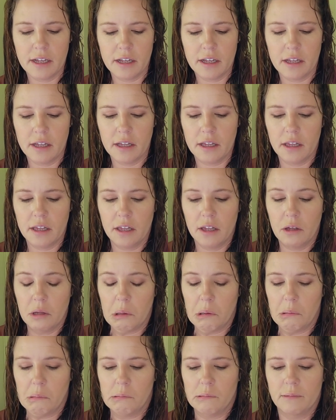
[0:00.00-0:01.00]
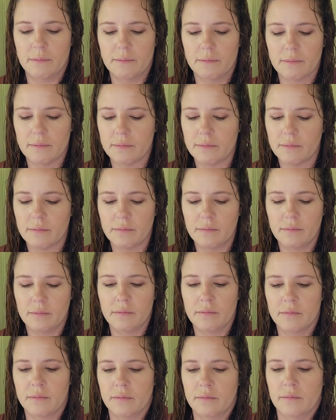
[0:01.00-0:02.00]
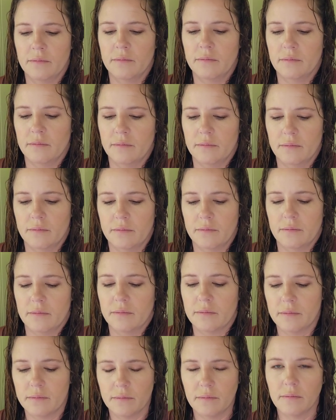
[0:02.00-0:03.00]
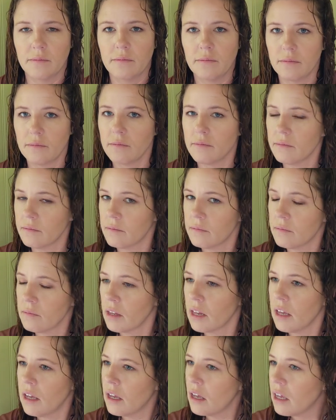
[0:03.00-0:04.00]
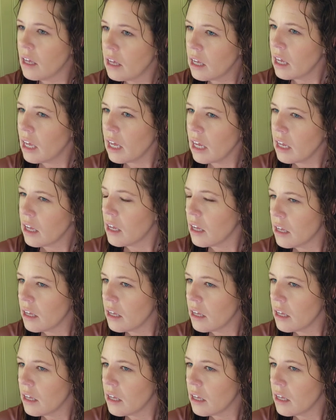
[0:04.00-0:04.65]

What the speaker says: No one is speaking in this clip.